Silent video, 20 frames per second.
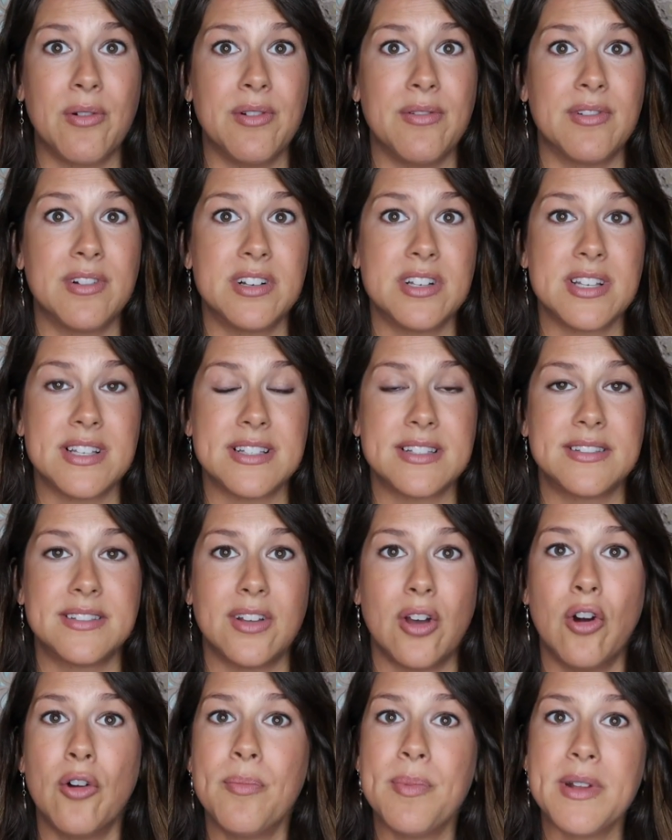We were just
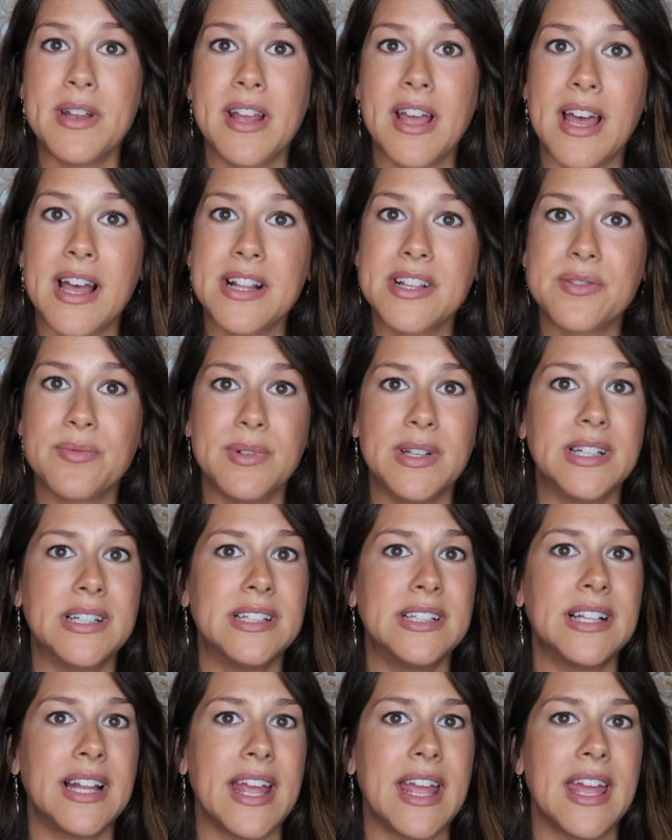open to God's
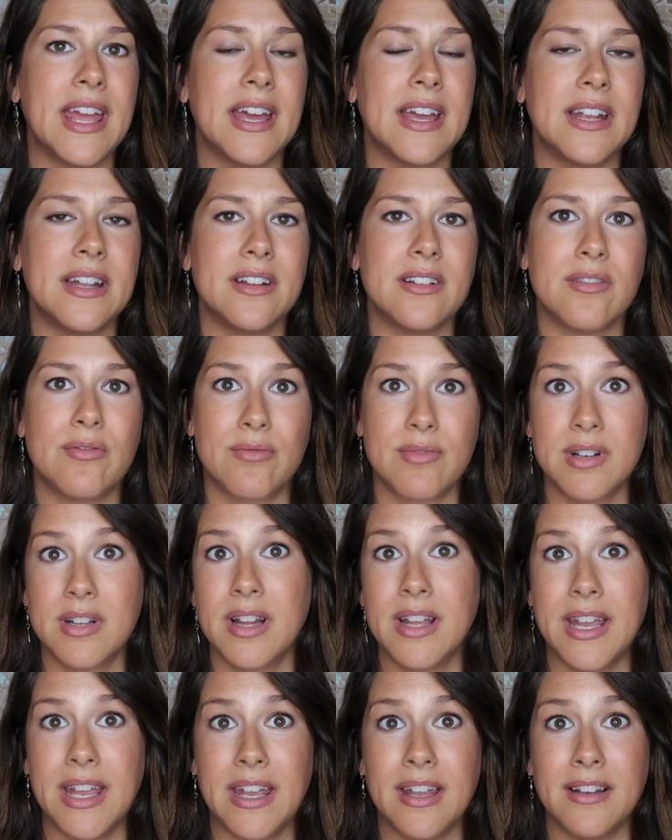will and
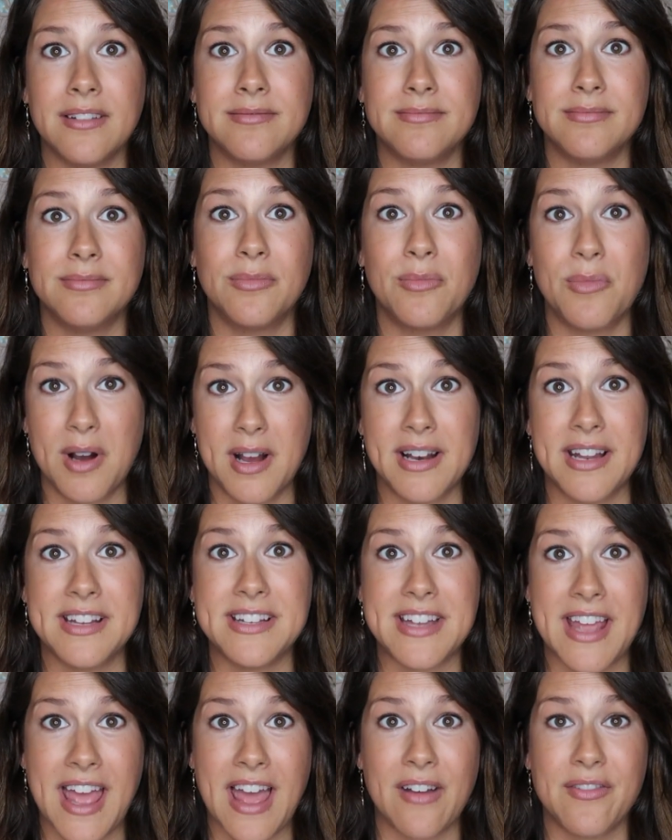really
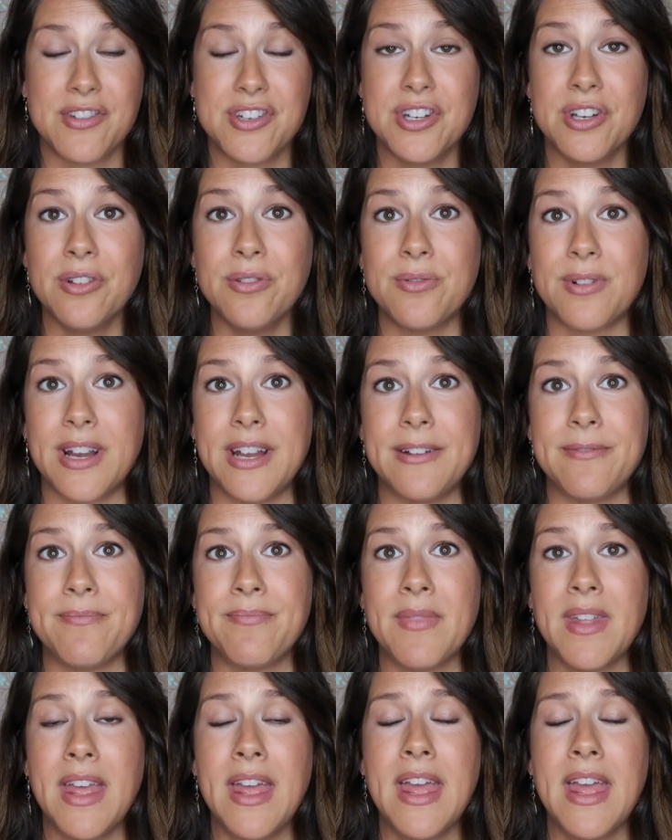wanted to have children.